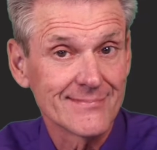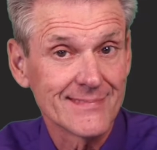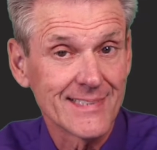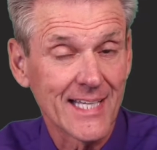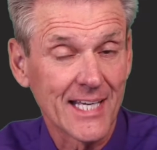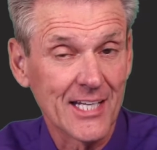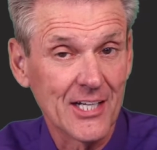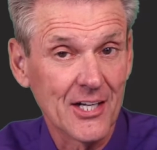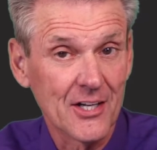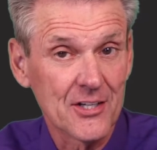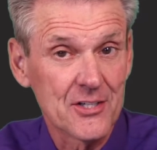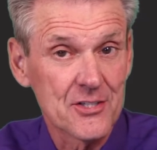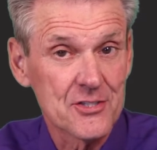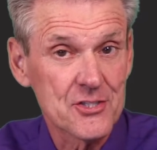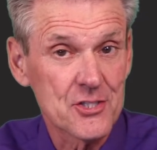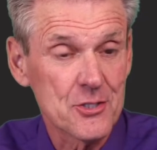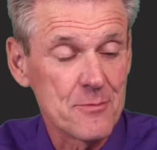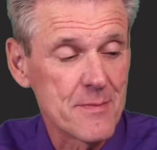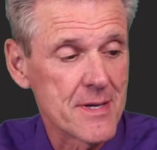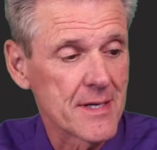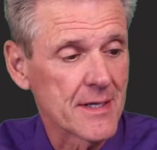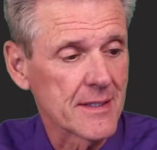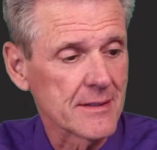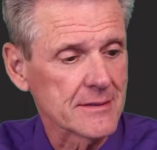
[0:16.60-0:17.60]
in under 2
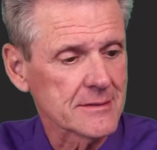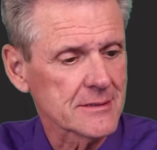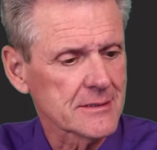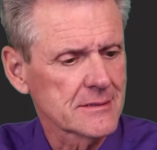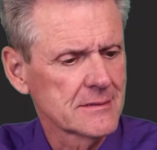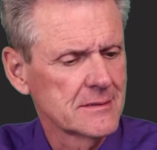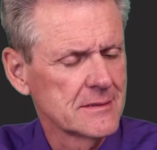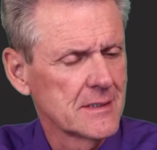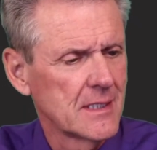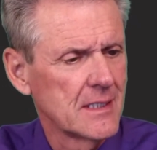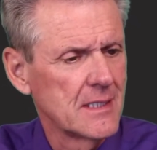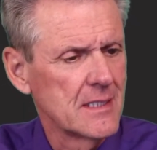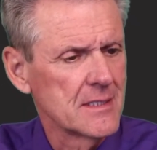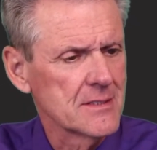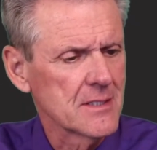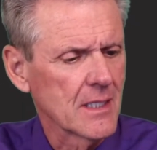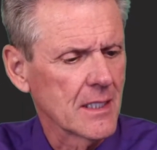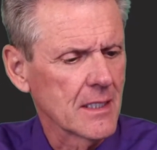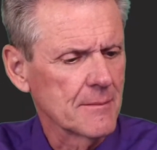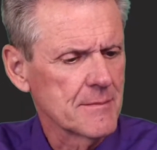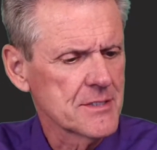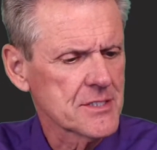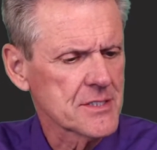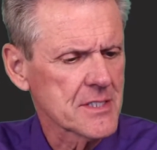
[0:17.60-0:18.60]
minutes. So
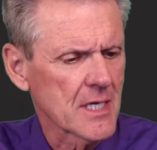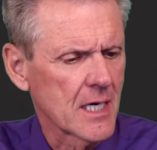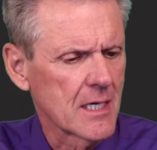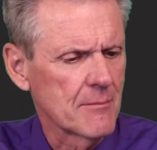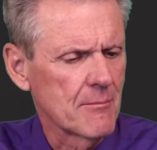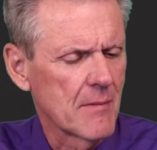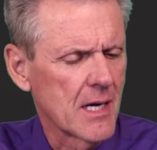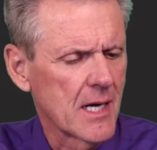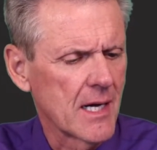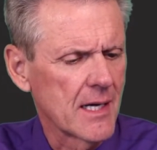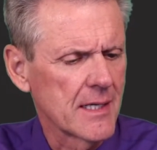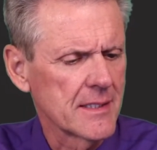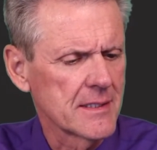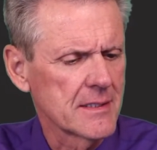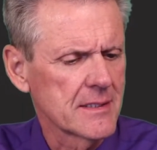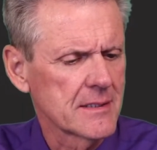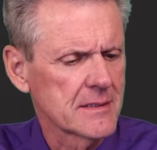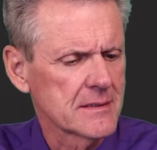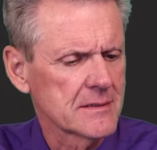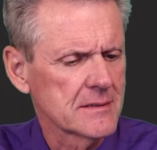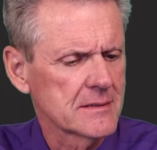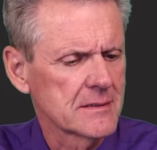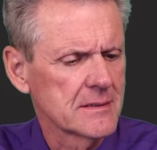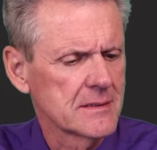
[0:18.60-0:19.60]
let me start my
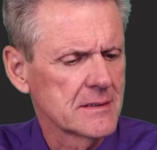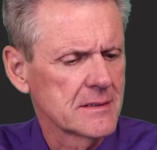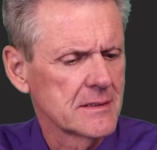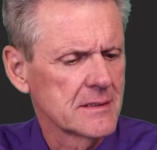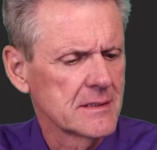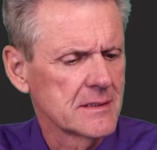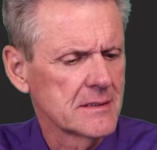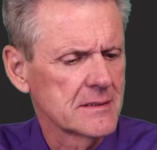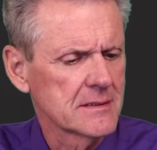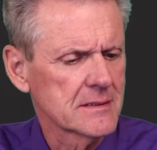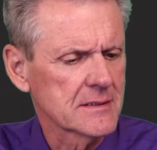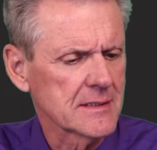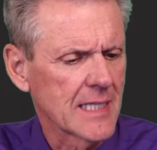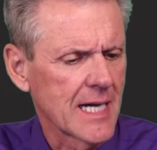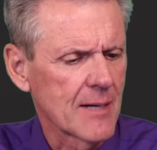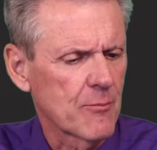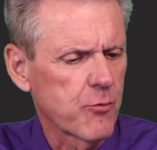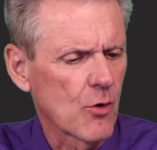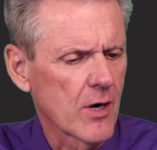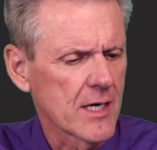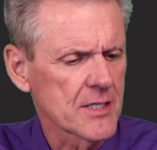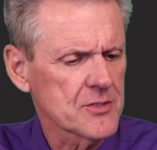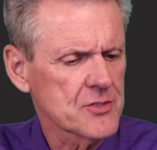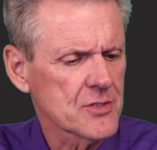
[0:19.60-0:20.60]

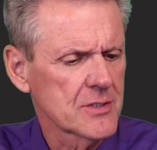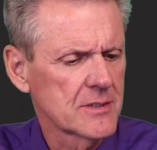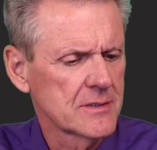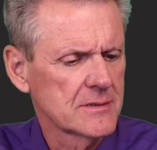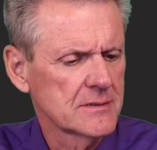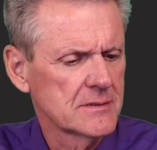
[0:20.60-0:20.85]
stopwatch.